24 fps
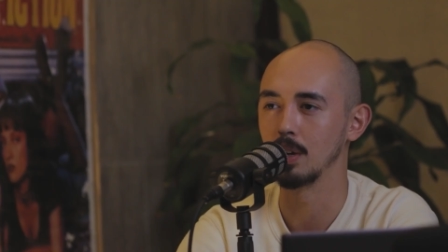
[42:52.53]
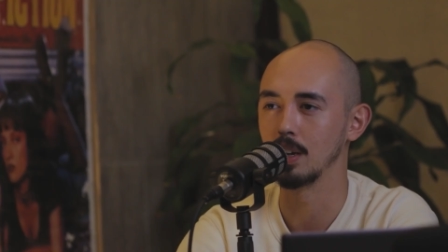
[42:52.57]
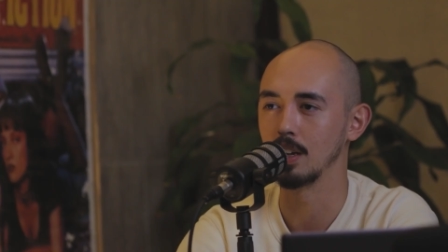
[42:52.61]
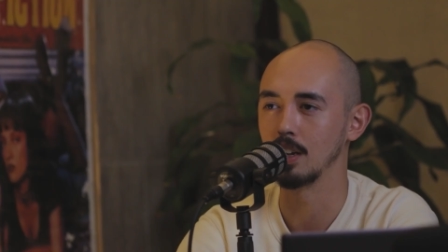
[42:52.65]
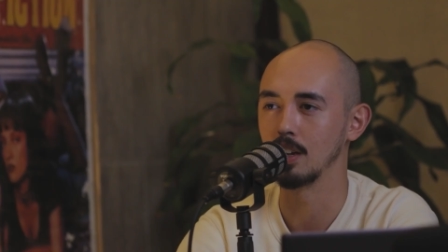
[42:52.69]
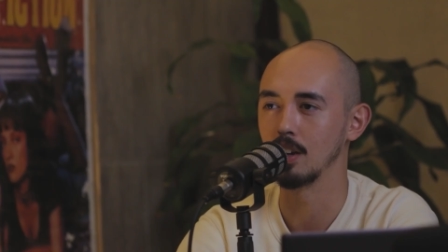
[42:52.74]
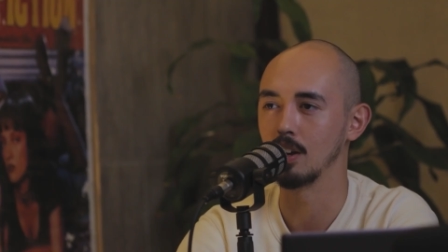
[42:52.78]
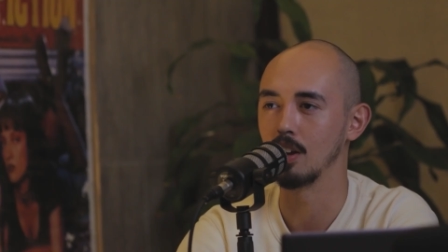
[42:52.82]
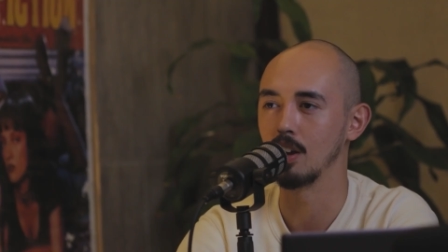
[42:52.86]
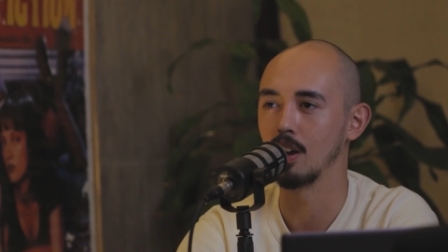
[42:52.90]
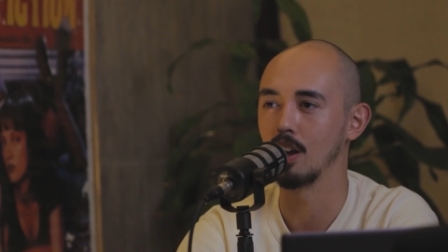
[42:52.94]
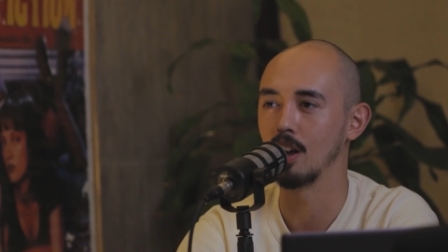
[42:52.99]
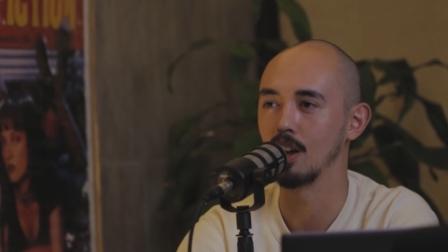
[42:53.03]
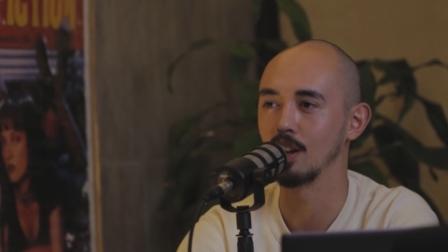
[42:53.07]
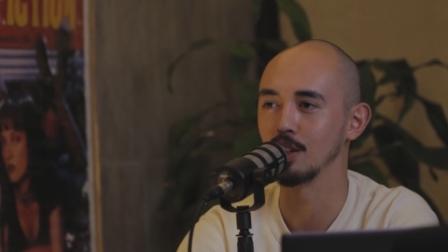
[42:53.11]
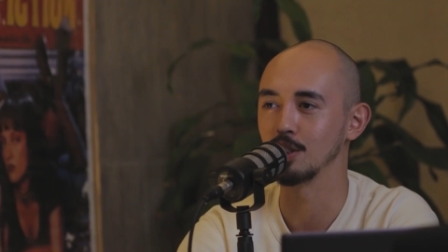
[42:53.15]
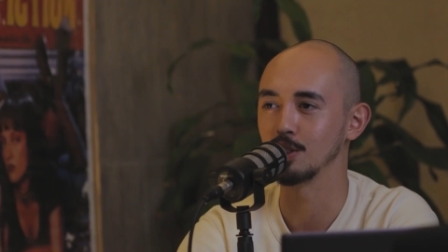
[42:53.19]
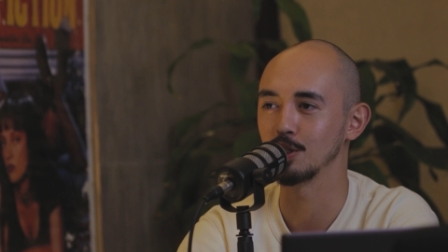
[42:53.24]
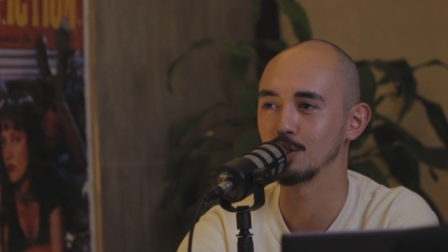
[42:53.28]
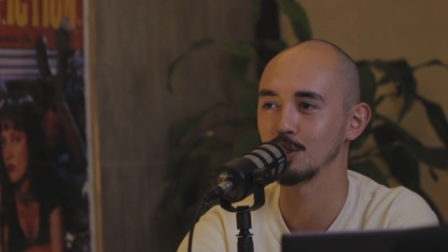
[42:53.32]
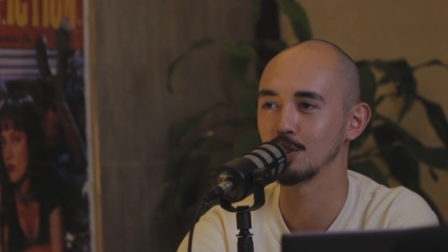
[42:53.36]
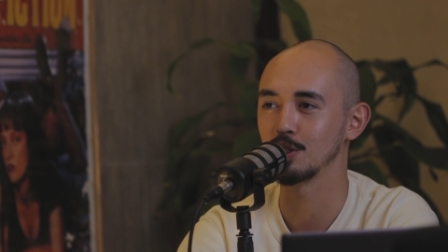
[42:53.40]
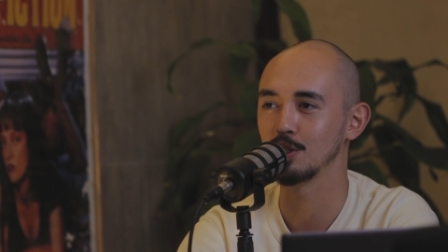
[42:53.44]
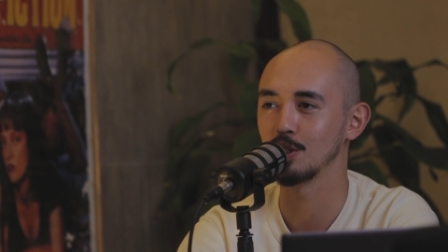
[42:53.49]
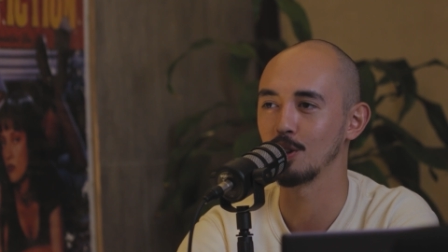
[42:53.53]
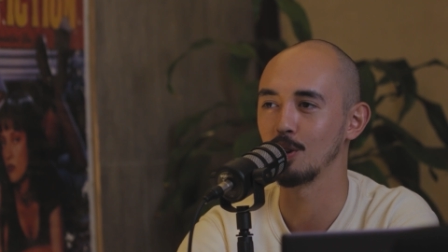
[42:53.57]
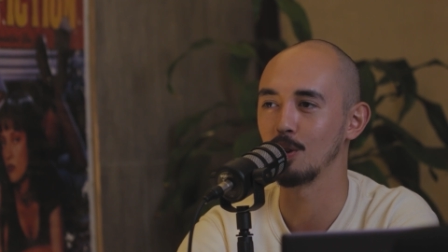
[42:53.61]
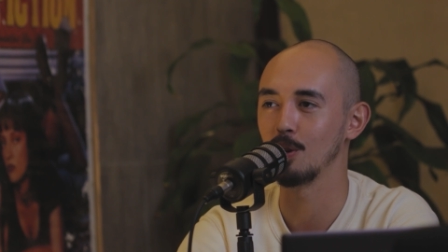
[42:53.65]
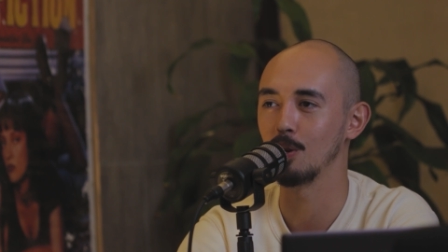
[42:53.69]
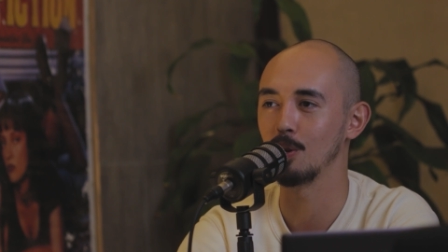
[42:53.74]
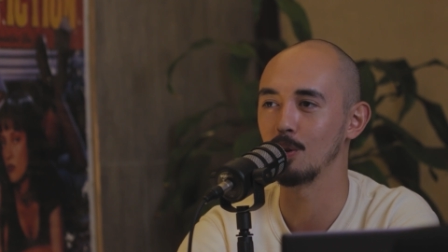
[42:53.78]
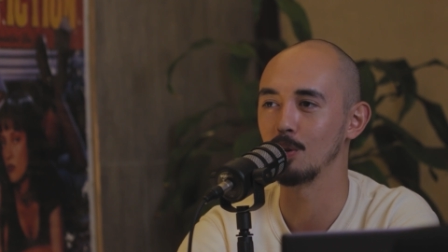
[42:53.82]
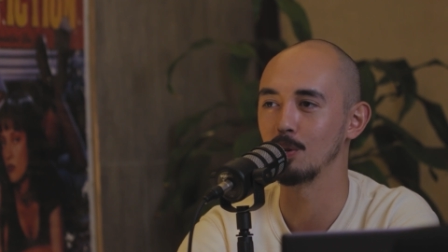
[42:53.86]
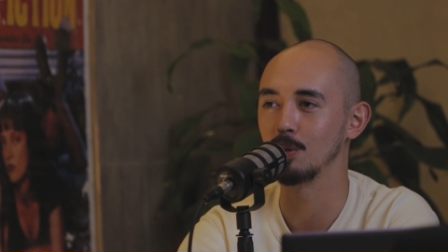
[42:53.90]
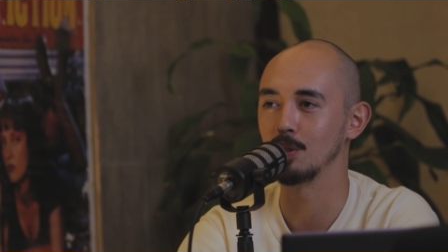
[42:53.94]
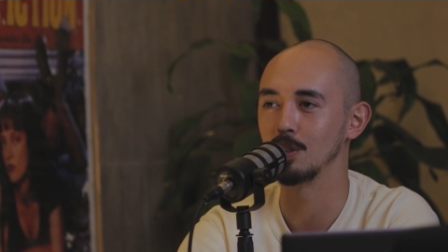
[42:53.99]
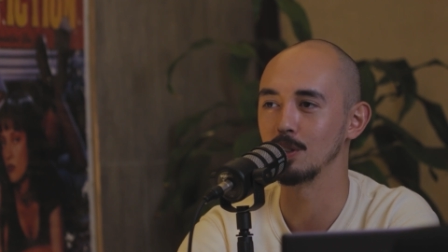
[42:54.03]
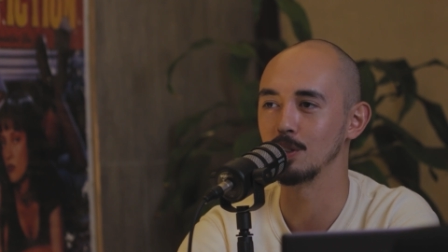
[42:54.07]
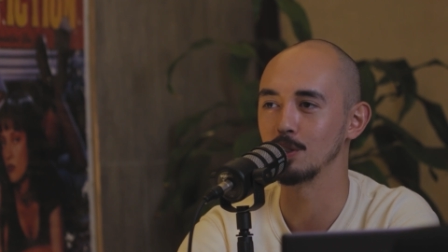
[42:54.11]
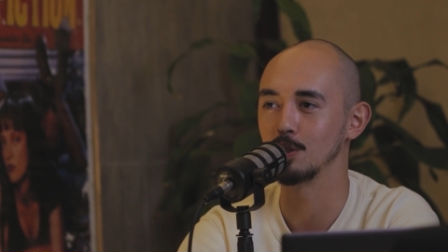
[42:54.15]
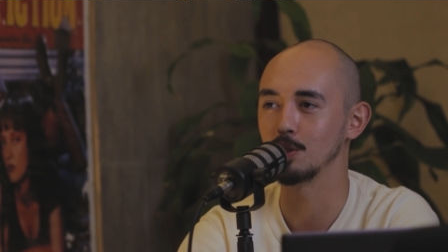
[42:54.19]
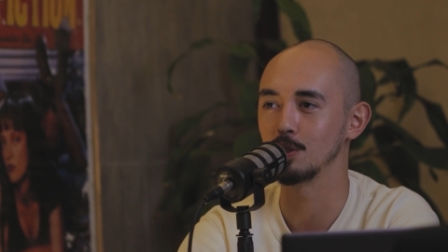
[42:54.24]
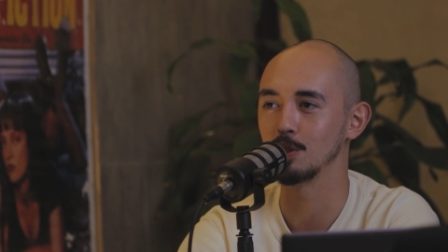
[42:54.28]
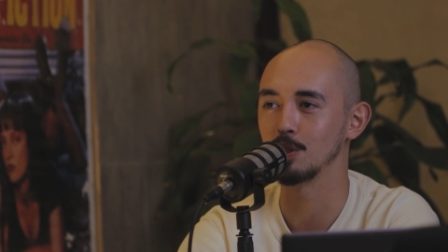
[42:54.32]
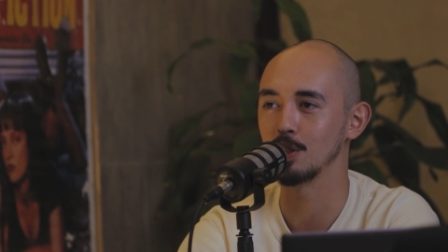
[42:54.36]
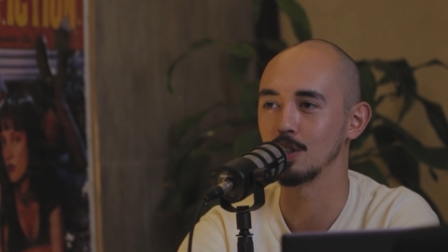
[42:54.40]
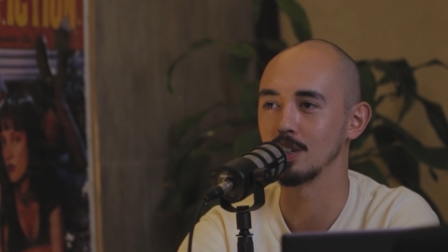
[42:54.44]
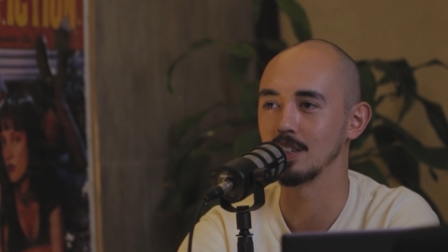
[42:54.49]
gosh. Holy
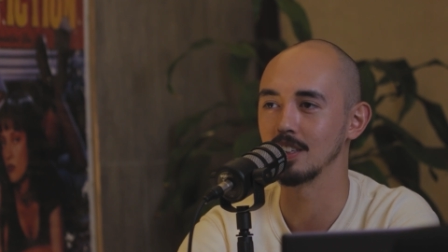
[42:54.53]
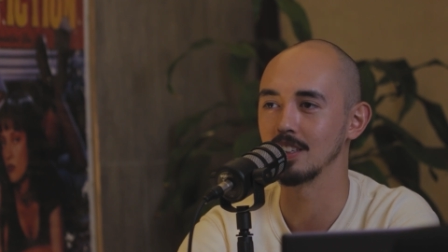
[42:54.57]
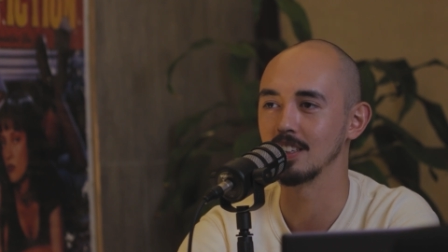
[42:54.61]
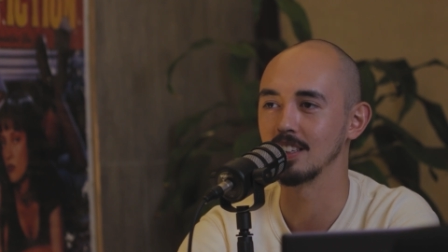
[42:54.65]
shit.